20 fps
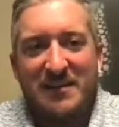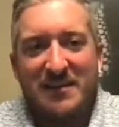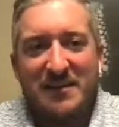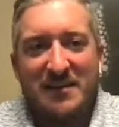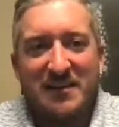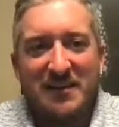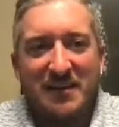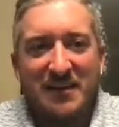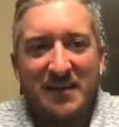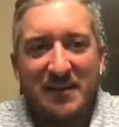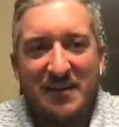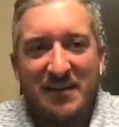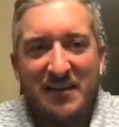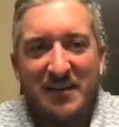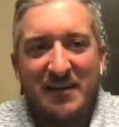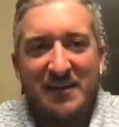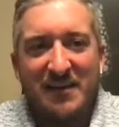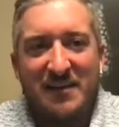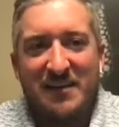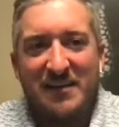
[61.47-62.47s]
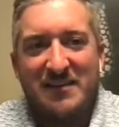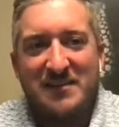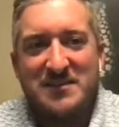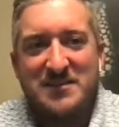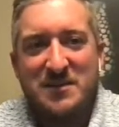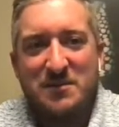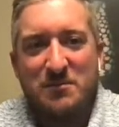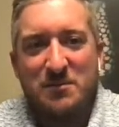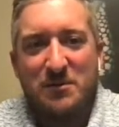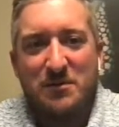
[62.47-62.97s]
Yeah.
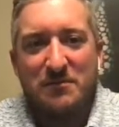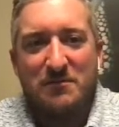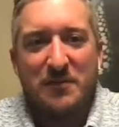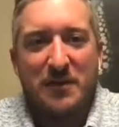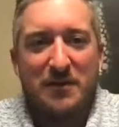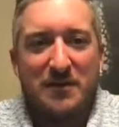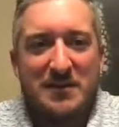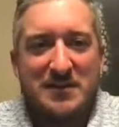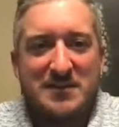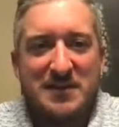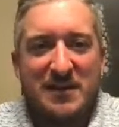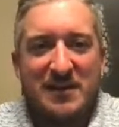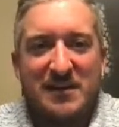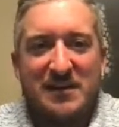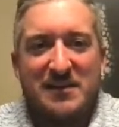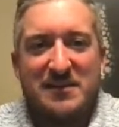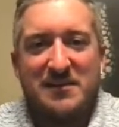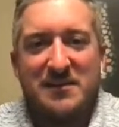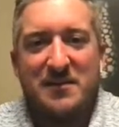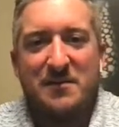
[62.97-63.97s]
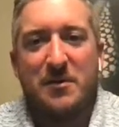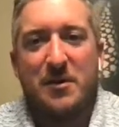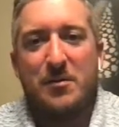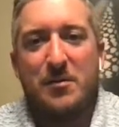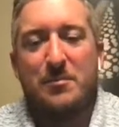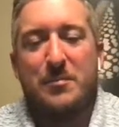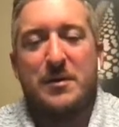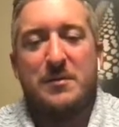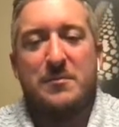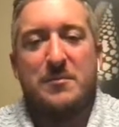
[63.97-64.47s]
So we're very excited
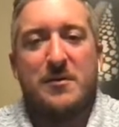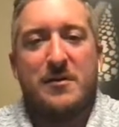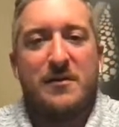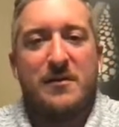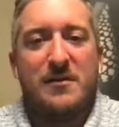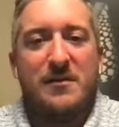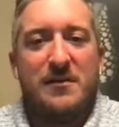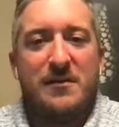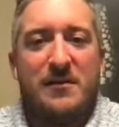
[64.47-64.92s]
about Bitmart.